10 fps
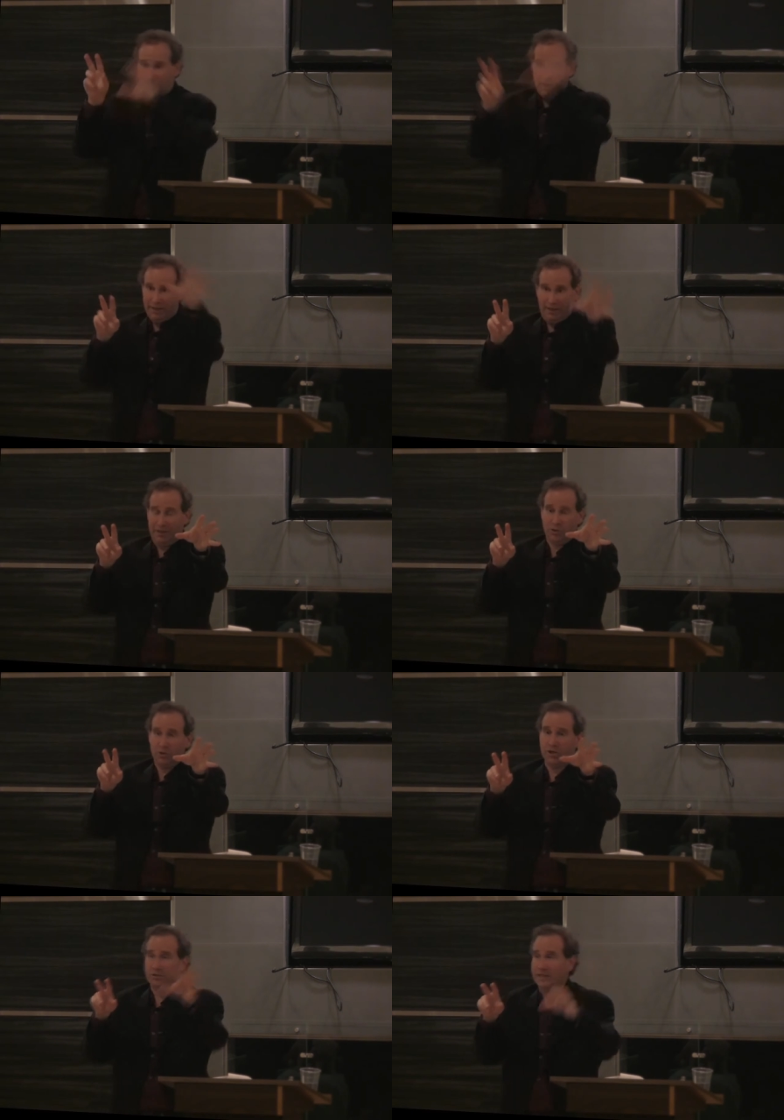by at an
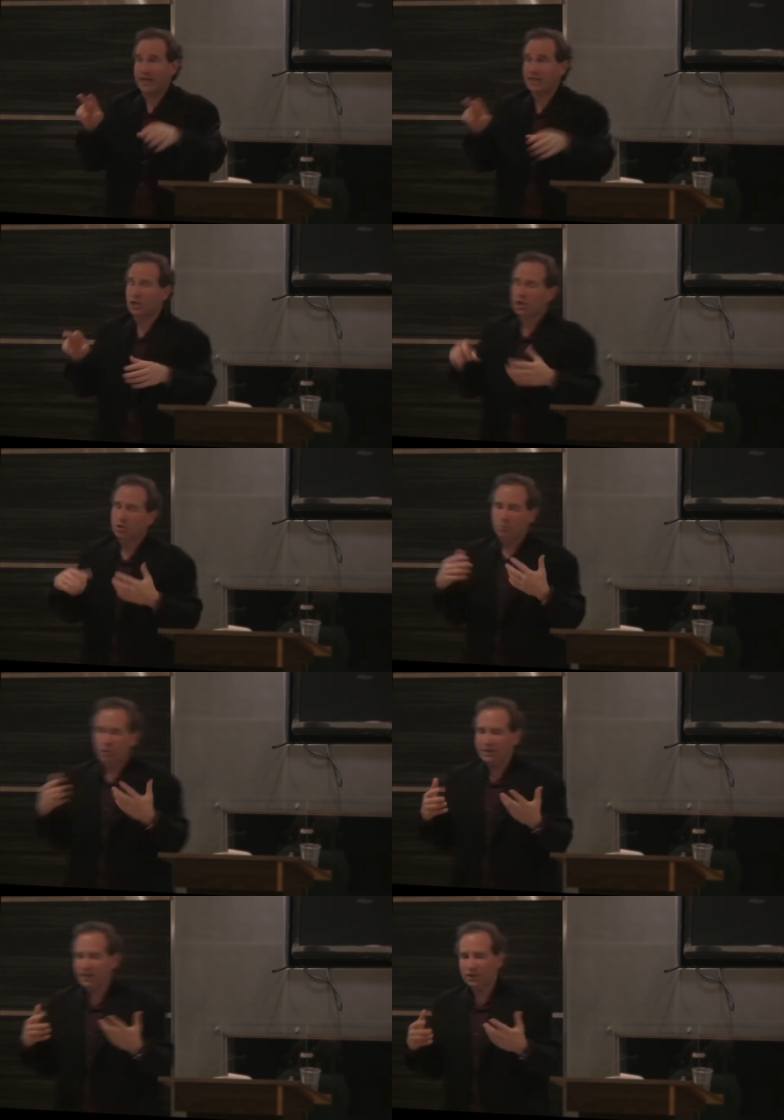earlier date,
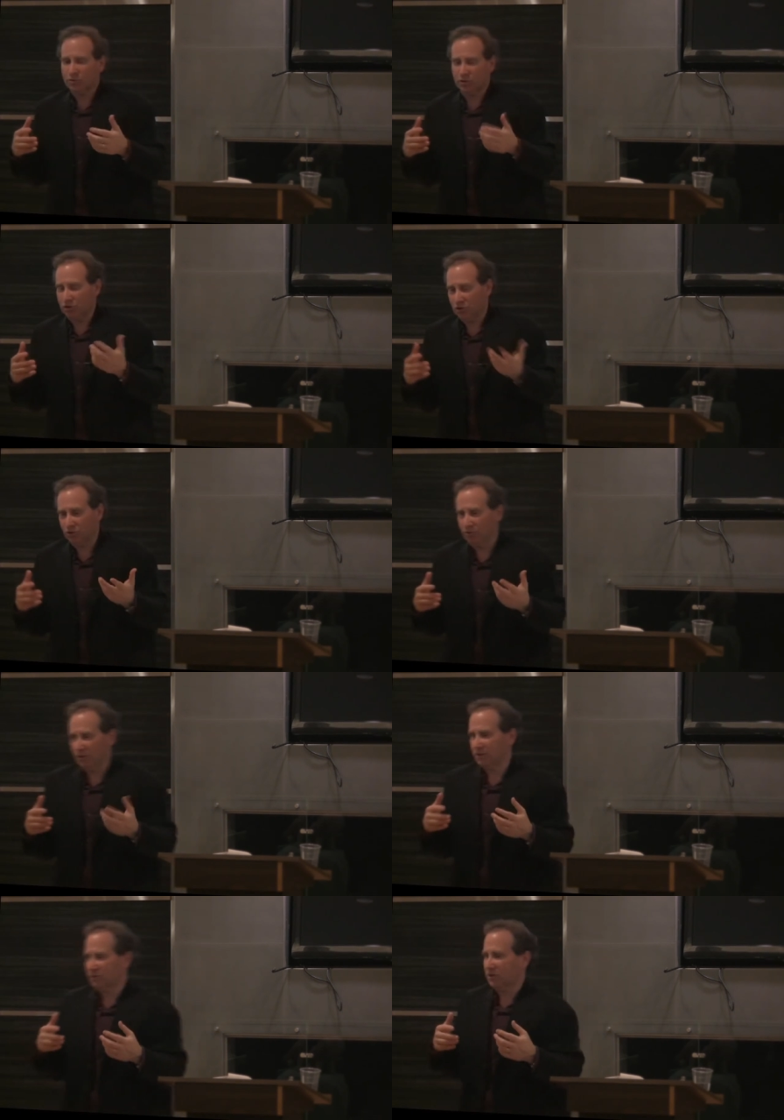one thing you can do
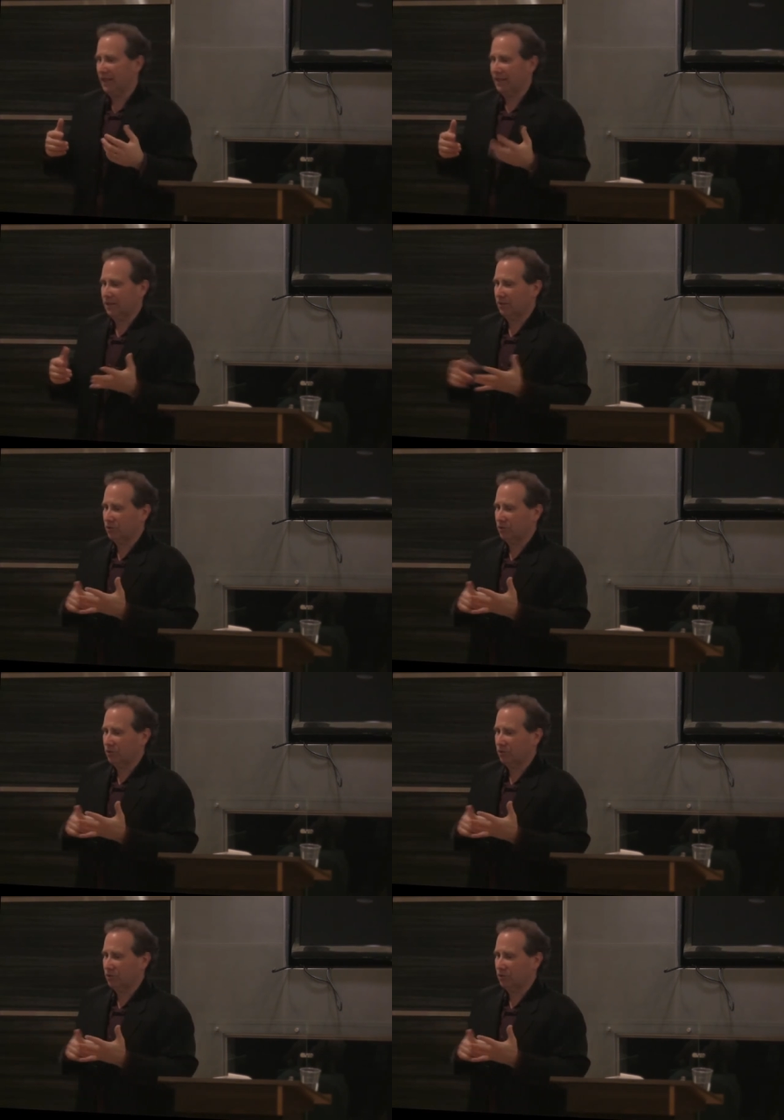is like